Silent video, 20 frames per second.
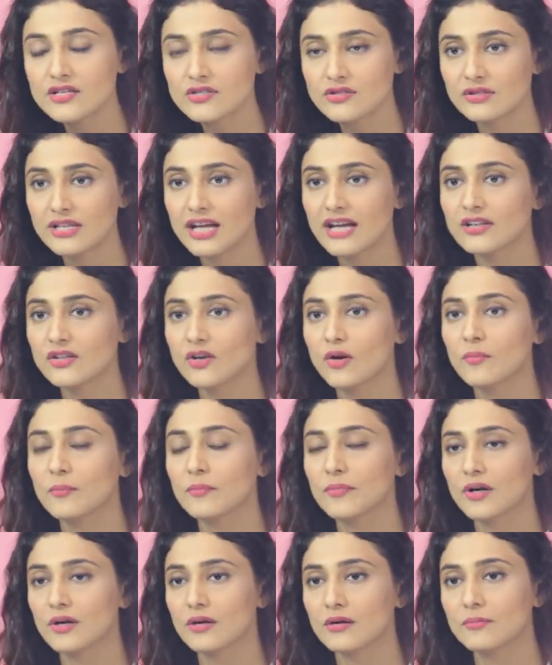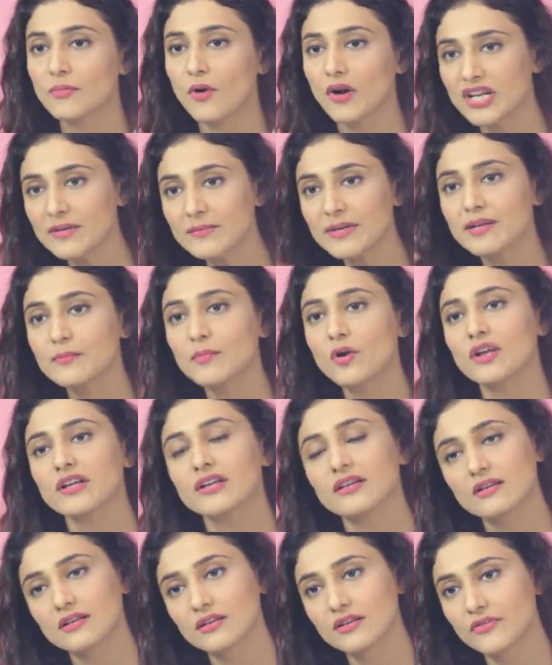so that your uh, body
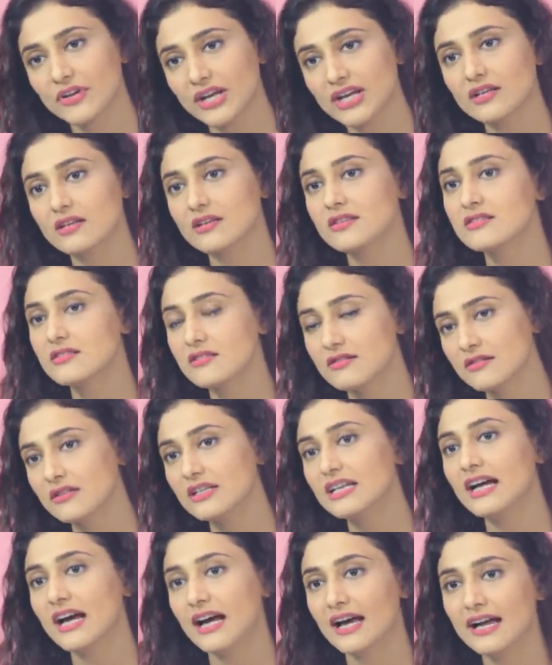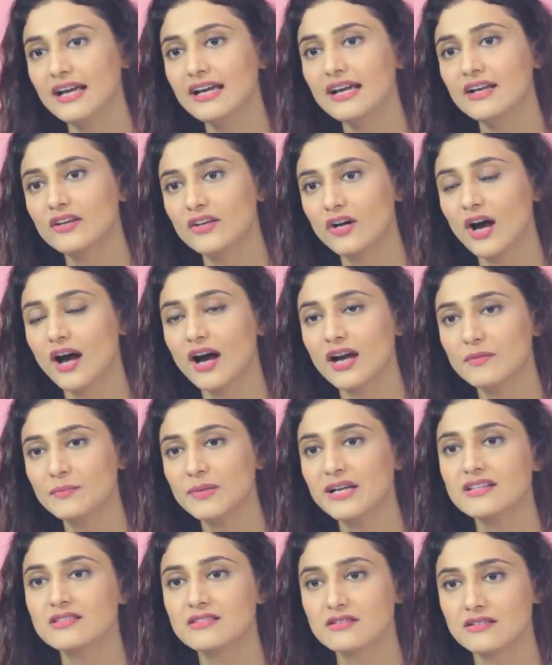metabolic rate is really high and your
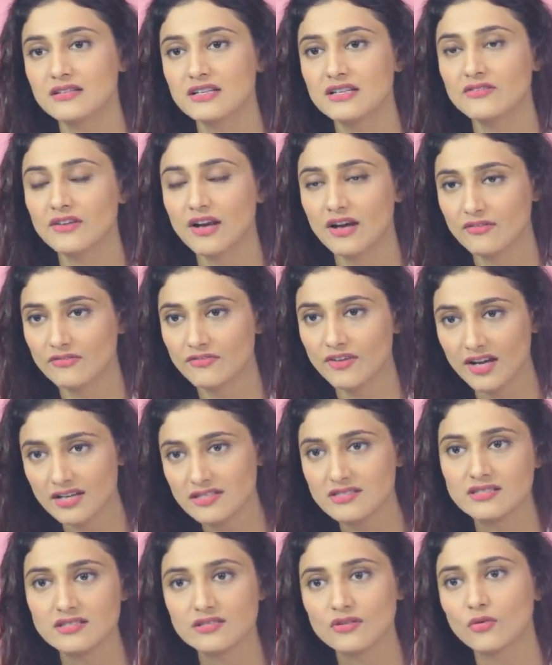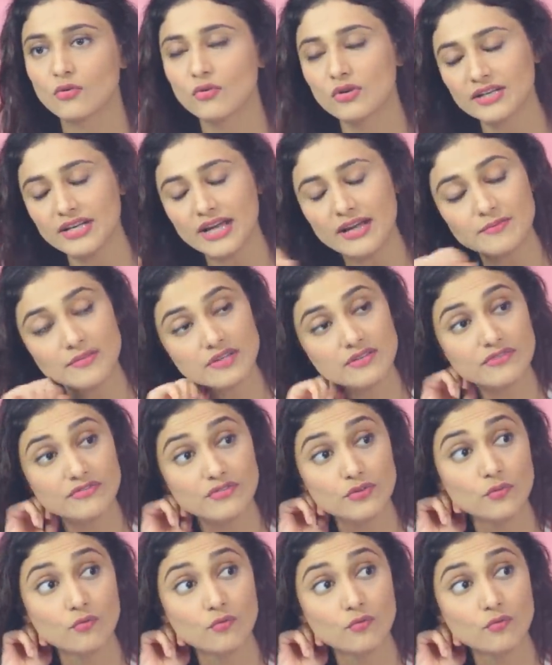heart beats really fast the whole time. If